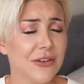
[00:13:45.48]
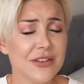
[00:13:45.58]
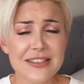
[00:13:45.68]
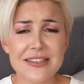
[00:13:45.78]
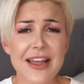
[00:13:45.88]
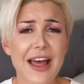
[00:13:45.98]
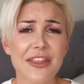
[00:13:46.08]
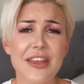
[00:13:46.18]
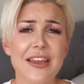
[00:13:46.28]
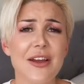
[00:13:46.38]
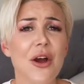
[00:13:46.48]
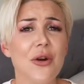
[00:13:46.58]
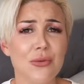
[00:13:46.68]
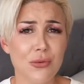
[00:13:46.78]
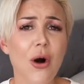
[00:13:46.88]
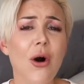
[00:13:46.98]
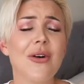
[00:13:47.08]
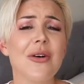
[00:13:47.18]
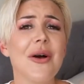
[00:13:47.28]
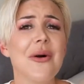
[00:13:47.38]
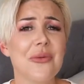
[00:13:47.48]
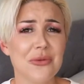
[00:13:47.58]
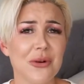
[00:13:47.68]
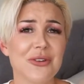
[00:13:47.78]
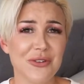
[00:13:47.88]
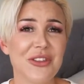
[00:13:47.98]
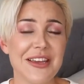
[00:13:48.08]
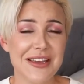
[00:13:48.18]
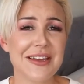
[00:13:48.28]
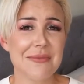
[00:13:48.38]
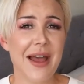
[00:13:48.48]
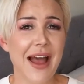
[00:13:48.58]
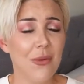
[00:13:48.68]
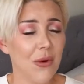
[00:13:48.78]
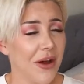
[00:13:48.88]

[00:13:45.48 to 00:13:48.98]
There is nothing wrong with what you're thinking about.